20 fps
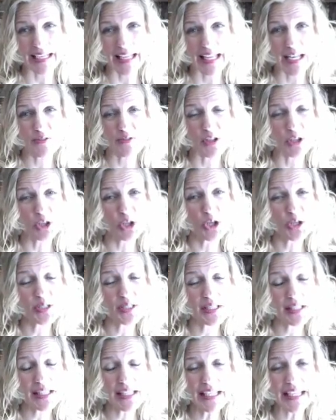And if it looks
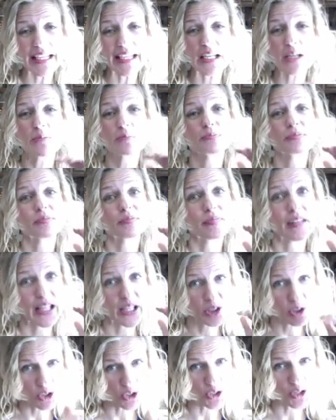clean,
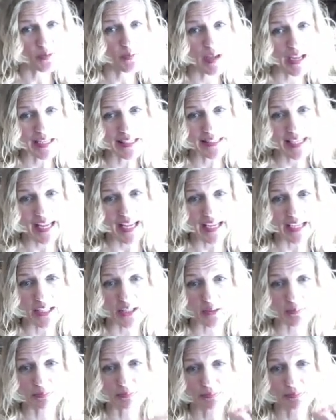it looks maintained.